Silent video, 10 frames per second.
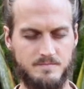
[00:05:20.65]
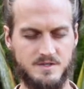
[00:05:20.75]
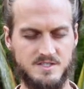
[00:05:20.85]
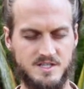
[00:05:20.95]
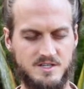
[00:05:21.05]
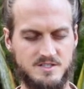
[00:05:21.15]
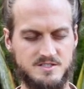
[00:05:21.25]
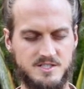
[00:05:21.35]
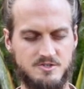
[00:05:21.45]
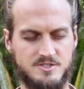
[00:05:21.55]
Continue to
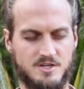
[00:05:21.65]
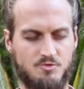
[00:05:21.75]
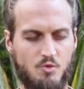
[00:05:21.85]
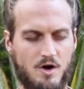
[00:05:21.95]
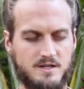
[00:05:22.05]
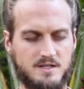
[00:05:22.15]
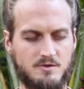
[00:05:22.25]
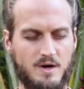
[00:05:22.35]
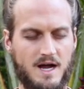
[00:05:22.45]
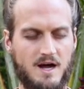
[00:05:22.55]
see yourself walking
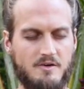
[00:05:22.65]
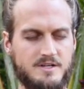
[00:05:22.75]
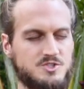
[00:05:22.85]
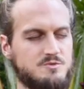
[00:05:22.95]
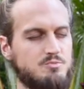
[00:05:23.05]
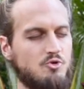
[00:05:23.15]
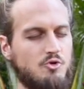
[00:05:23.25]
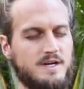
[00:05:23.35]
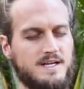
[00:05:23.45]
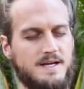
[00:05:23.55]
around,
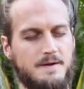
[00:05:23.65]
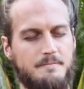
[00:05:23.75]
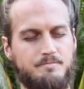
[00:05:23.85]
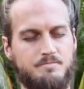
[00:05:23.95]
exploring it.